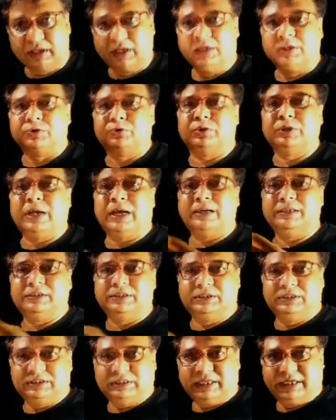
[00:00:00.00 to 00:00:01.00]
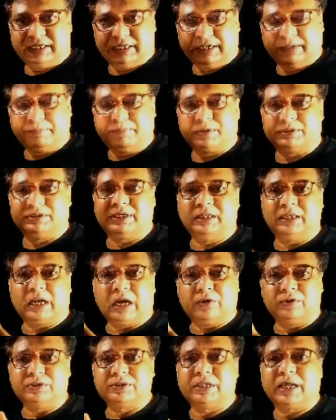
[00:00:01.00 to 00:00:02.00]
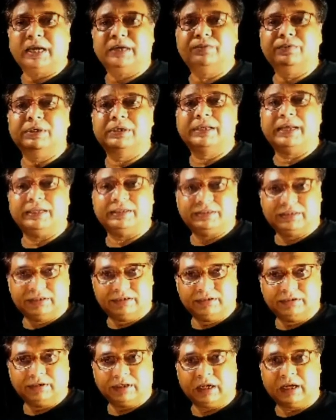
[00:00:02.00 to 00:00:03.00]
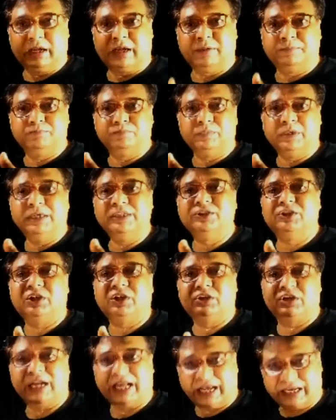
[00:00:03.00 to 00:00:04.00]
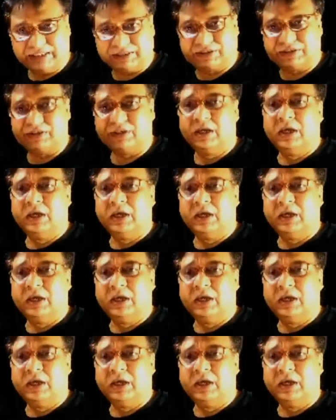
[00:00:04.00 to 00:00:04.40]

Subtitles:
so that the DNA present outside will get internalized.